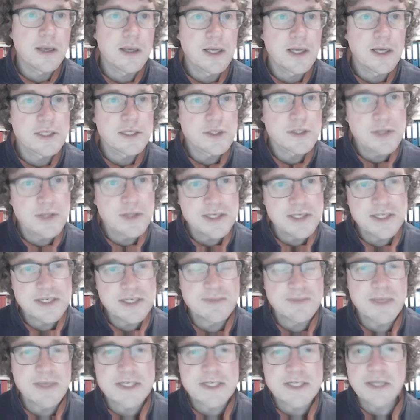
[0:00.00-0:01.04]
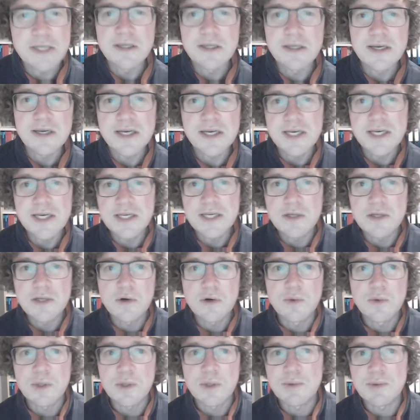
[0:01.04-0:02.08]
So this is basically the key to
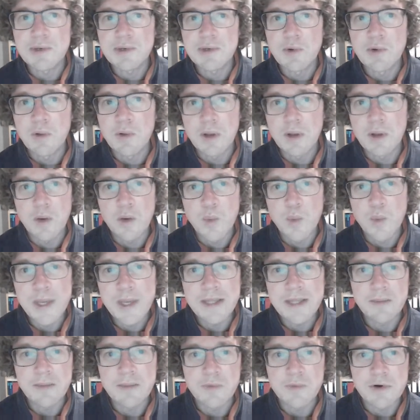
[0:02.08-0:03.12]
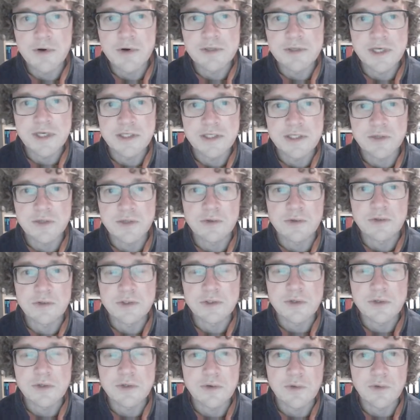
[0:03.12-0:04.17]
what we call a Wiener process,
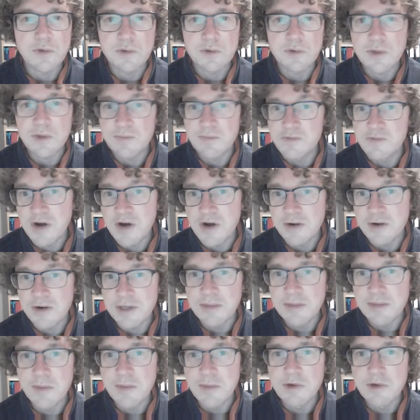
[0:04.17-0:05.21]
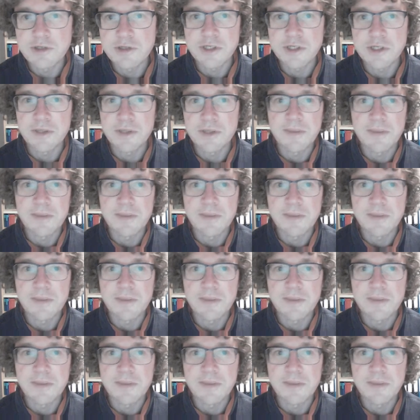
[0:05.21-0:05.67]
also called Brownian motion.